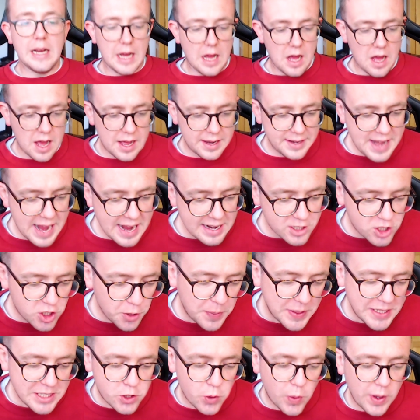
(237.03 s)
Uh, next up
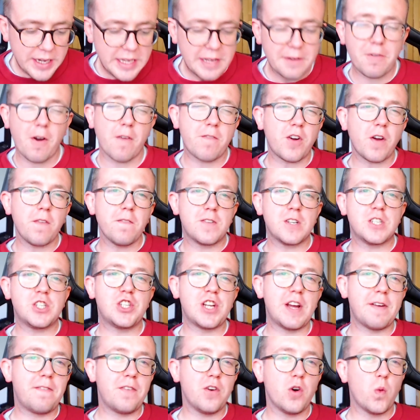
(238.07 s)
in twentieth, I've gone for
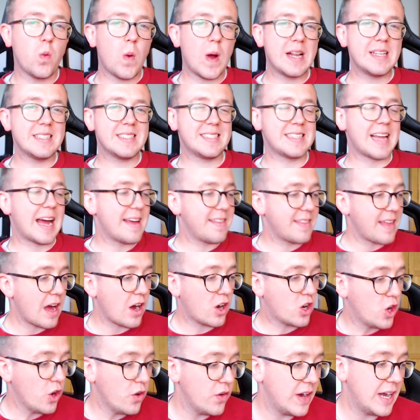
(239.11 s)
Sheffield Wednesday. They are
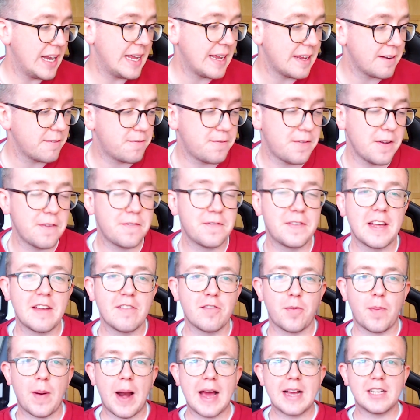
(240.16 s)
currently in fifteenth
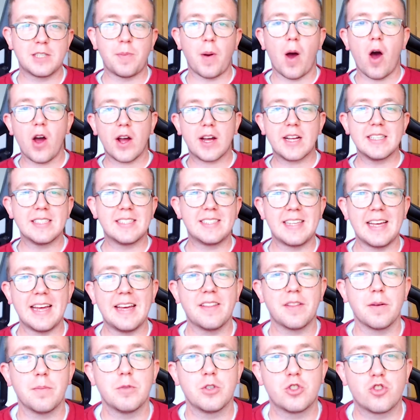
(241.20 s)
place, but I can see
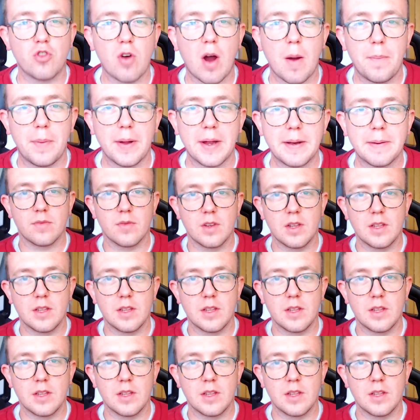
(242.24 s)
them dropping.